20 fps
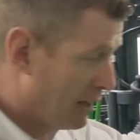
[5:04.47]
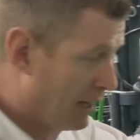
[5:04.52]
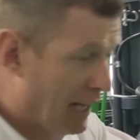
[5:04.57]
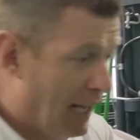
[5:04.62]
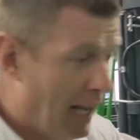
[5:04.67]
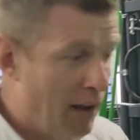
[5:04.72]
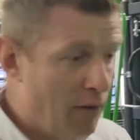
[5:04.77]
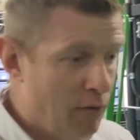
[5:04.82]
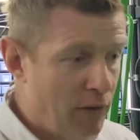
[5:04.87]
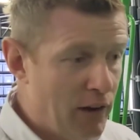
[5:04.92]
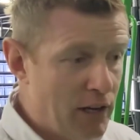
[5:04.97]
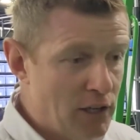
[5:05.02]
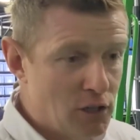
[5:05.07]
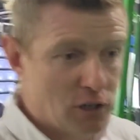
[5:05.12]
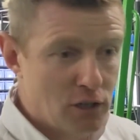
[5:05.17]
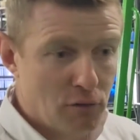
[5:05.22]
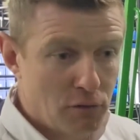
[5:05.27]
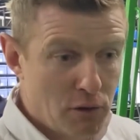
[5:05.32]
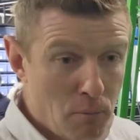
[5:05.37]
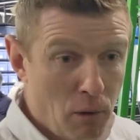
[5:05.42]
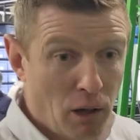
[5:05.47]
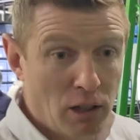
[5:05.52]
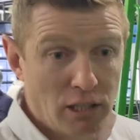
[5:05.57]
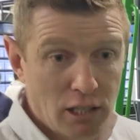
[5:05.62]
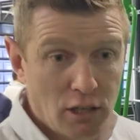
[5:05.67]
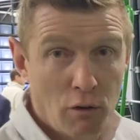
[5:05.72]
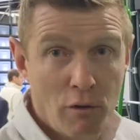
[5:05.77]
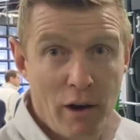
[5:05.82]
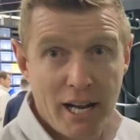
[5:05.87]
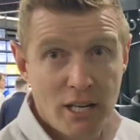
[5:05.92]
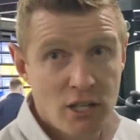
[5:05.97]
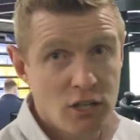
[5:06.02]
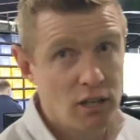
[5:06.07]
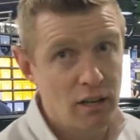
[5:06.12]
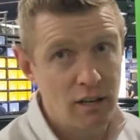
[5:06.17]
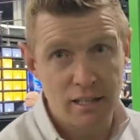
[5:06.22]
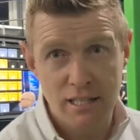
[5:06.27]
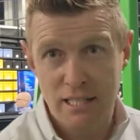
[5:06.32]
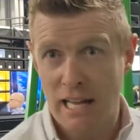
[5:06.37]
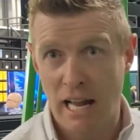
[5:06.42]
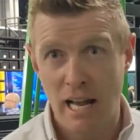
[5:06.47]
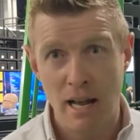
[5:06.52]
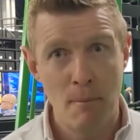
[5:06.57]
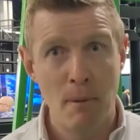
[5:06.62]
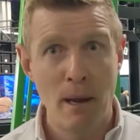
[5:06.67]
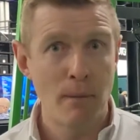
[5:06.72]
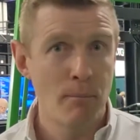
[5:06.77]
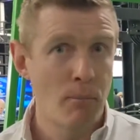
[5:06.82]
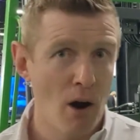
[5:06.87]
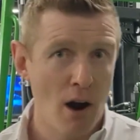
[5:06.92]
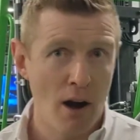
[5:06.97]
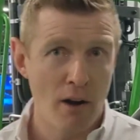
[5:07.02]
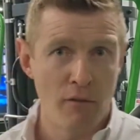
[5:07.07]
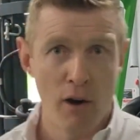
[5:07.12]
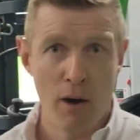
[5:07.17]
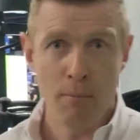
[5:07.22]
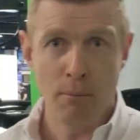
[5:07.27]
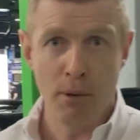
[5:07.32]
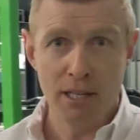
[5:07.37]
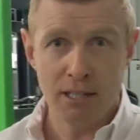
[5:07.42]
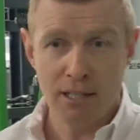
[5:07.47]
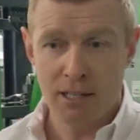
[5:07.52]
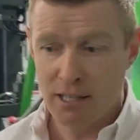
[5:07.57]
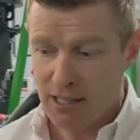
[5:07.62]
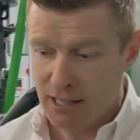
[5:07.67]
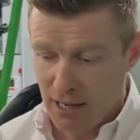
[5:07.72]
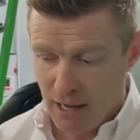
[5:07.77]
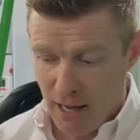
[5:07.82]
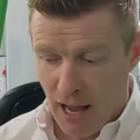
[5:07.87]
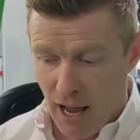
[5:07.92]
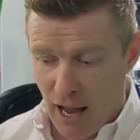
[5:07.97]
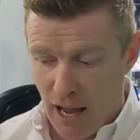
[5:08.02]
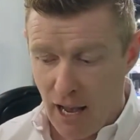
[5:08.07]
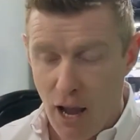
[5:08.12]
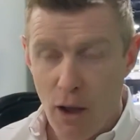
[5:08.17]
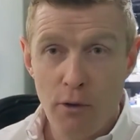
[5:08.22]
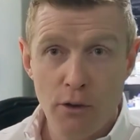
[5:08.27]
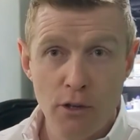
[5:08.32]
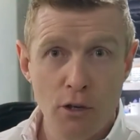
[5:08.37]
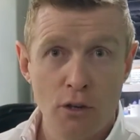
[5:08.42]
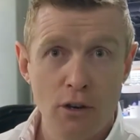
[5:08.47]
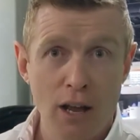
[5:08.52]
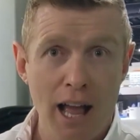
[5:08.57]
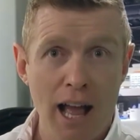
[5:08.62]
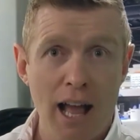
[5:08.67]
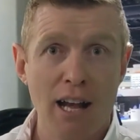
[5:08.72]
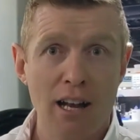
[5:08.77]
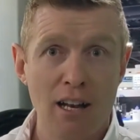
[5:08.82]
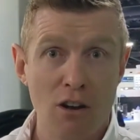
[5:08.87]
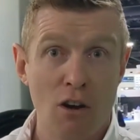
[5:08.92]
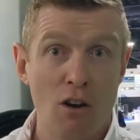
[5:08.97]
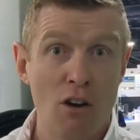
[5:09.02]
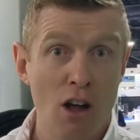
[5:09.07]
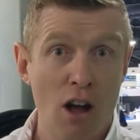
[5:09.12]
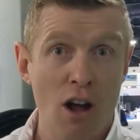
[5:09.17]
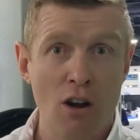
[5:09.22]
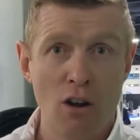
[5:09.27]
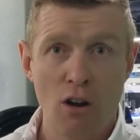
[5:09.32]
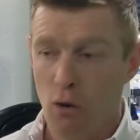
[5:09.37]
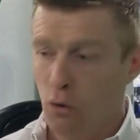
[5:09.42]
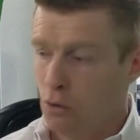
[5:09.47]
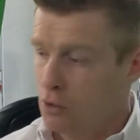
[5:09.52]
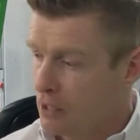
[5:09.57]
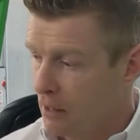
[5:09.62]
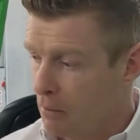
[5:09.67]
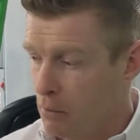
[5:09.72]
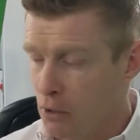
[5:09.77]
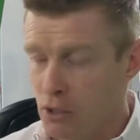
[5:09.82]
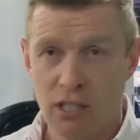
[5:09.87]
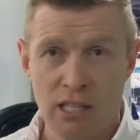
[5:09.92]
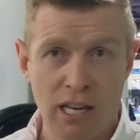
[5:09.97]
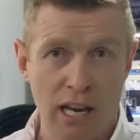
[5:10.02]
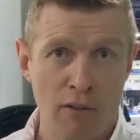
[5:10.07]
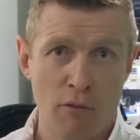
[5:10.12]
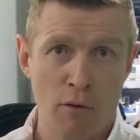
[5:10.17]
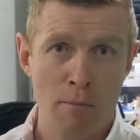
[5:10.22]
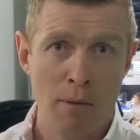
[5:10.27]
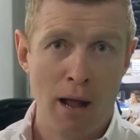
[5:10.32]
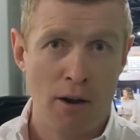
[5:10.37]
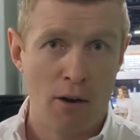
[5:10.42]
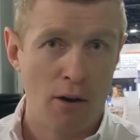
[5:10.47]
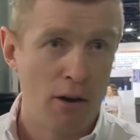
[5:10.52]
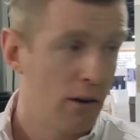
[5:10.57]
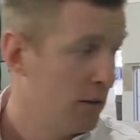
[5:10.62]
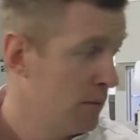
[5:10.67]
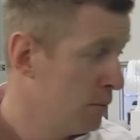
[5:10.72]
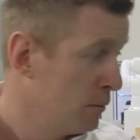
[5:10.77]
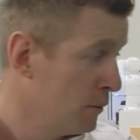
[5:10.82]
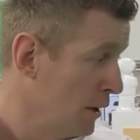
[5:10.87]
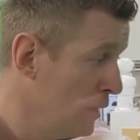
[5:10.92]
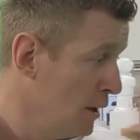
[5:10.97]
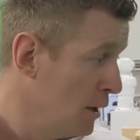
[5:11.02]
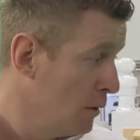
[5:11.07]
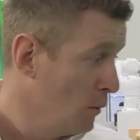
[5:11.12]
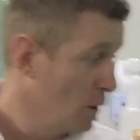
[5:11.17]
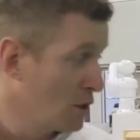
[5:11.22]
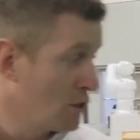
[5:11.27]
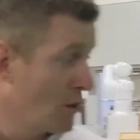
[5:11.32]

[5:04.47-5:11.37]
the key features of the multi-directional is still a big part of our business, allowing you to handle your long loads in a much safer manner. We